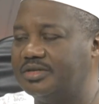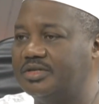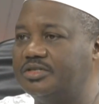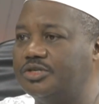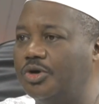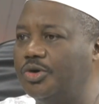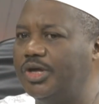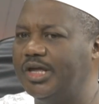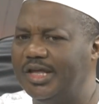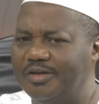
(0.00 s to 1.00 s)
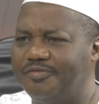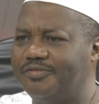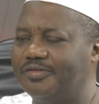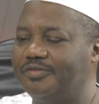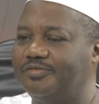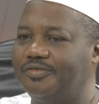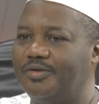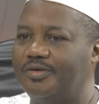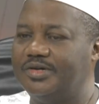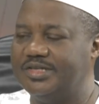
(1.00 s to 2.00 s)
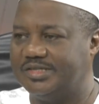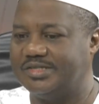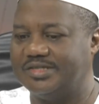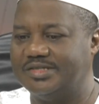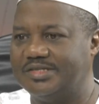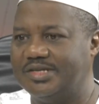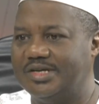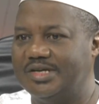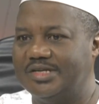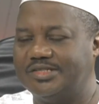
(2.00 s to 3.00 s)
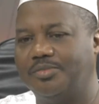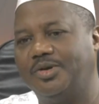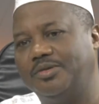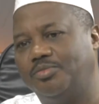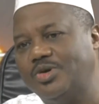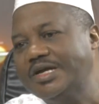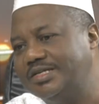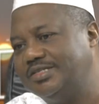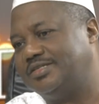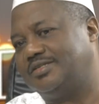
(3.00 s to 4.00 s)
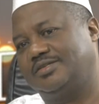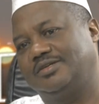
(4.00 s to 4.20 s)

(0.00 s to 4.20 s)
So if, for instance, somebody brings